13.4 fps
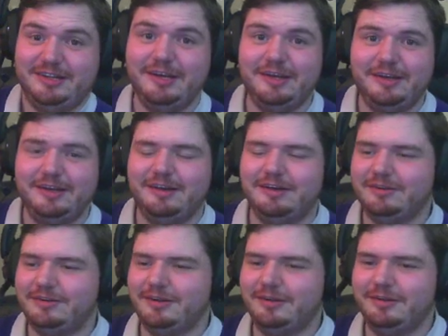yeah. I
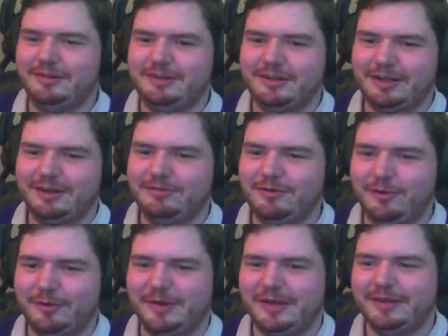was like, can I get a
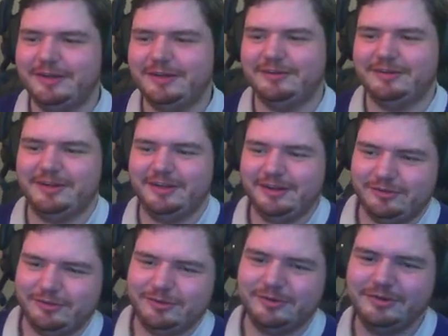photo, mate? And he was like, yeah,
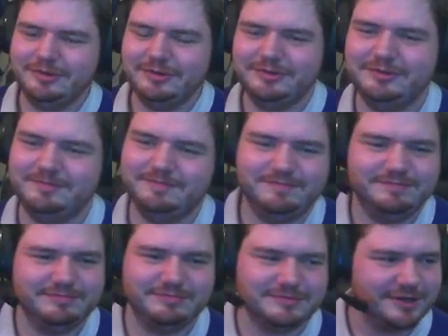sure.
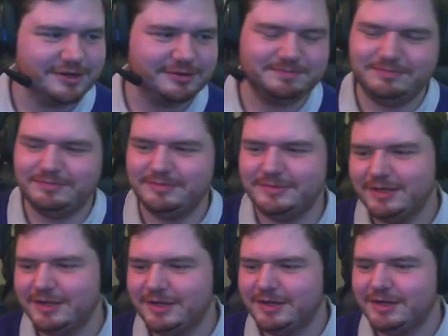So,
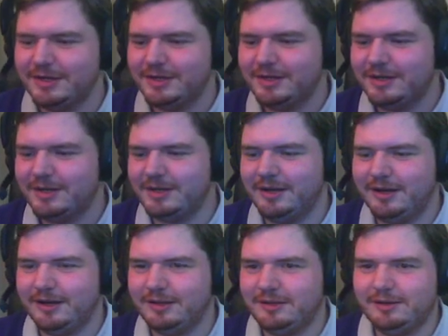
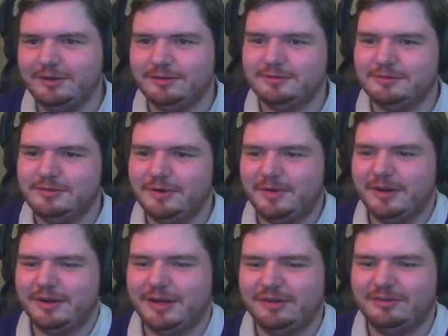yeah, I don't know. I
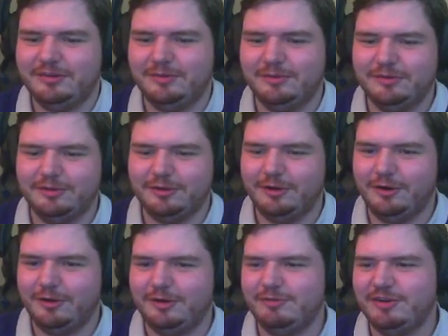mean, I guess he was
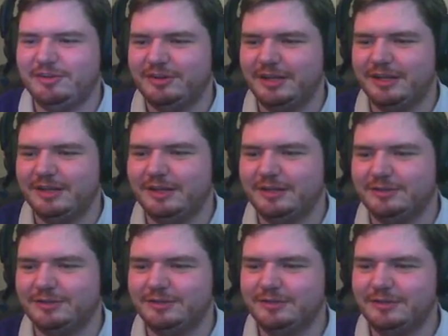only recently in
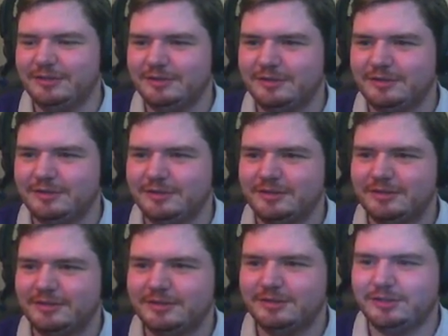London.
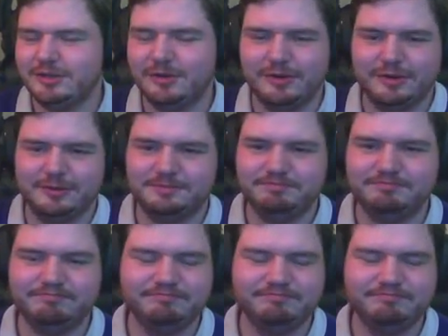So,